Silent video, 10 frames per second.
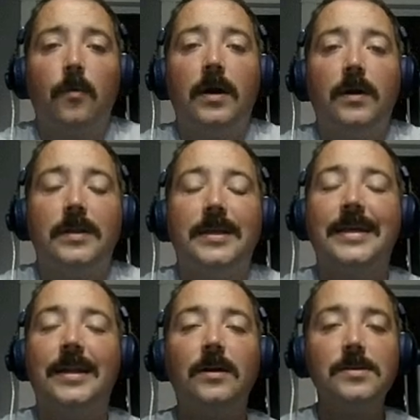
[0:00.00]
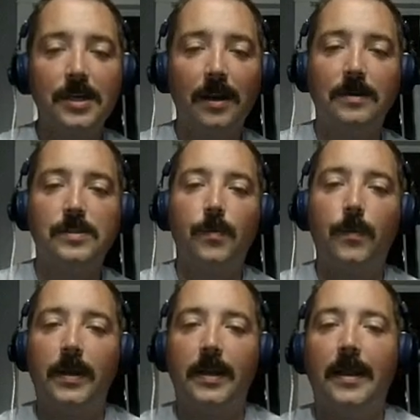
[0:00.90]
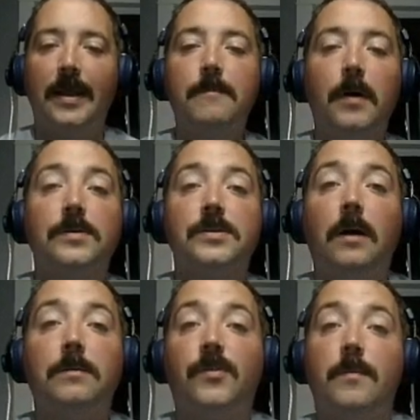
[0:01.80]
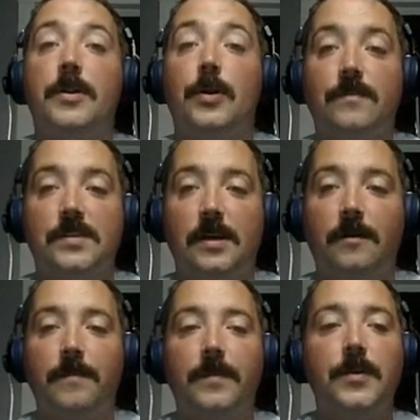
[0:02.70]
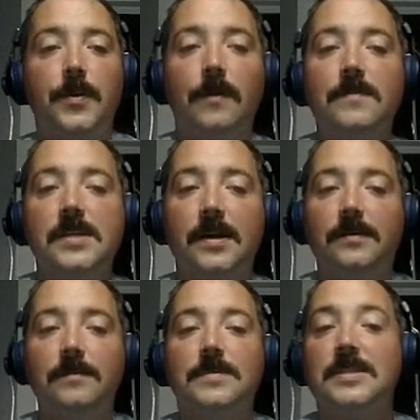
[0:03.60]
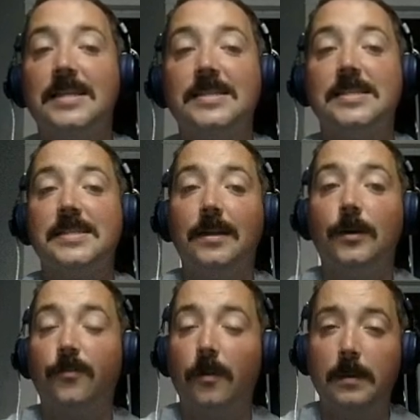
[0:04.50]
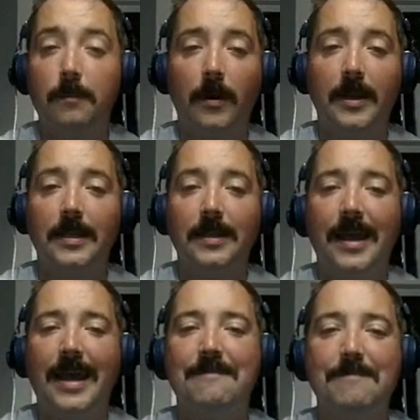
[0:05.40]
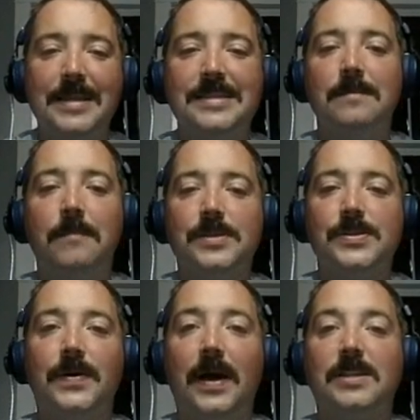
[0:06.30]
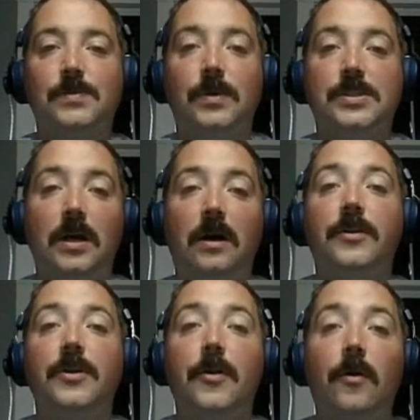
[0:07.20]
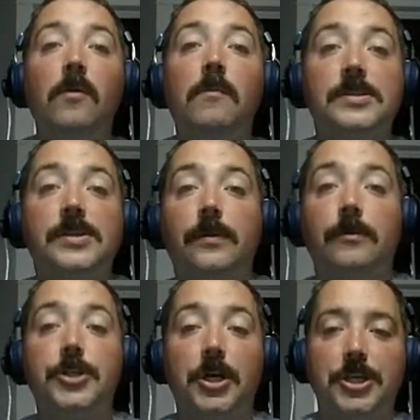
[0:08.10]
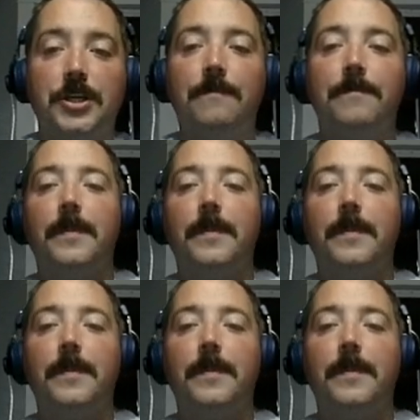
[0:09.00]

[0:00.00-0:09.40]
Well, it all starts when an impulse comes from a nerve cell. The nerve cell sends a signal from the brain and it meets the muscle at what's called the neuromuscular junction.